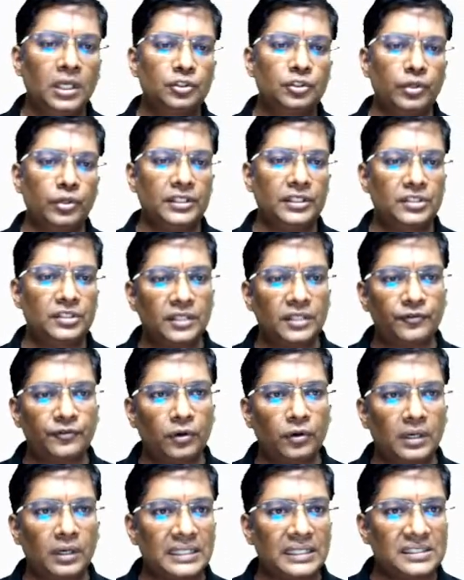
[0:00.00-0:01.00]
So
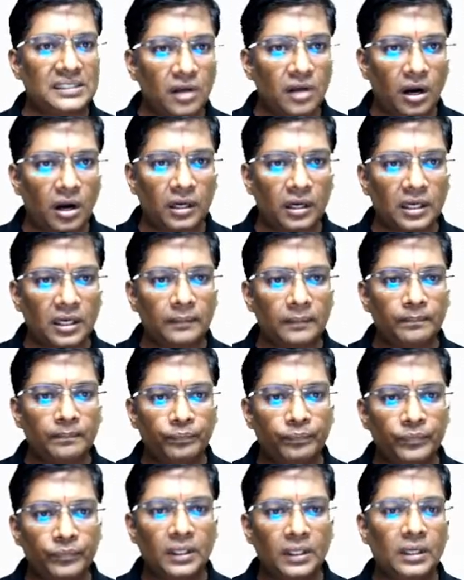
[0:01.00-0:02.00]
H2S4 does not
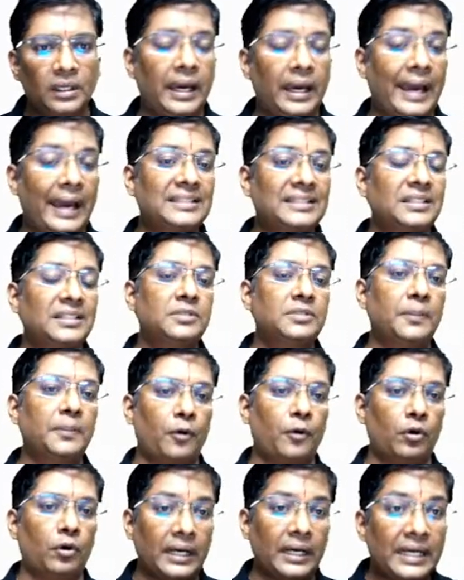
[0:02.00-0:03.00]
accept the
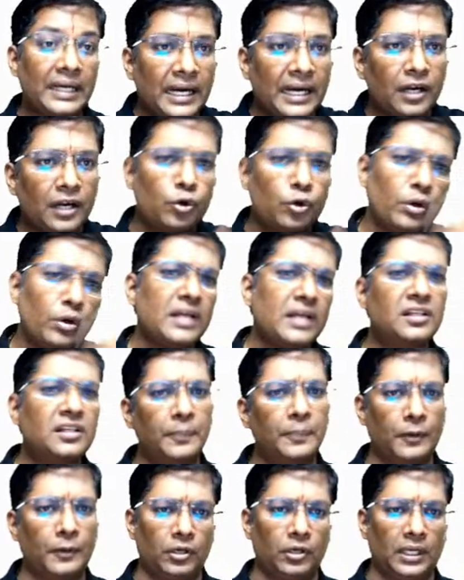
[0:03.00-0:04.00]
proton. It can donate
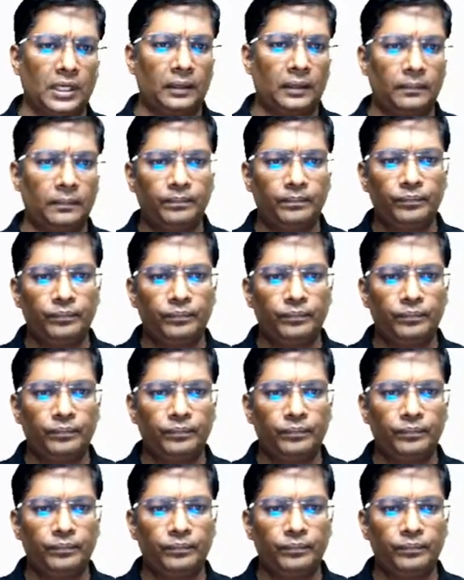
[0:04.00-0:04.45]
the proton.